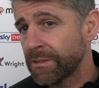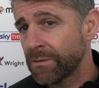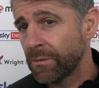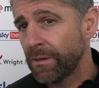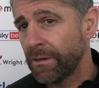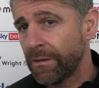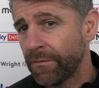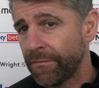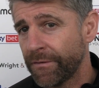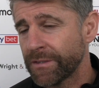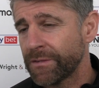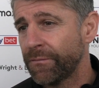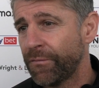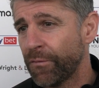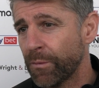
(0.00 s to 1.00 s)
So the
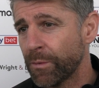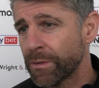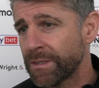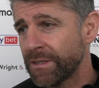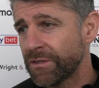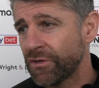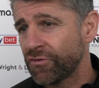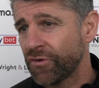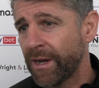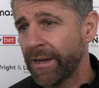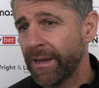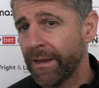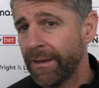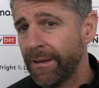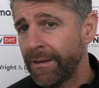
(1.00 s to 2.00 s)
first and foremost is to try
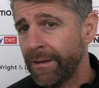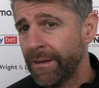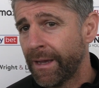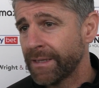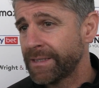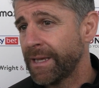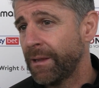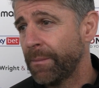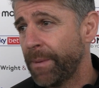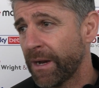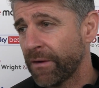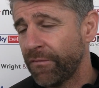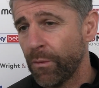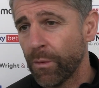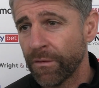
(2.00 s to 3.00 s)
and get a settled
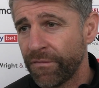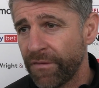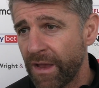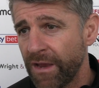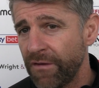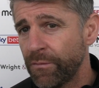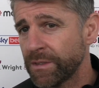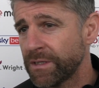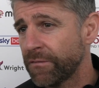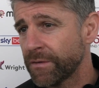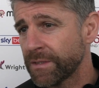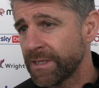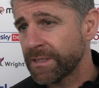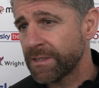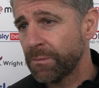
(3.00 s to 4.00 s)
back 4 or 5,
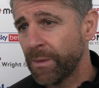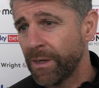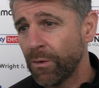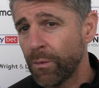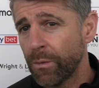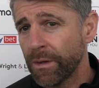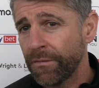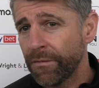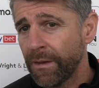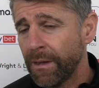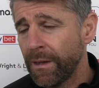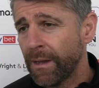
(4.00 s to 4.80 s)
whichever system we go with,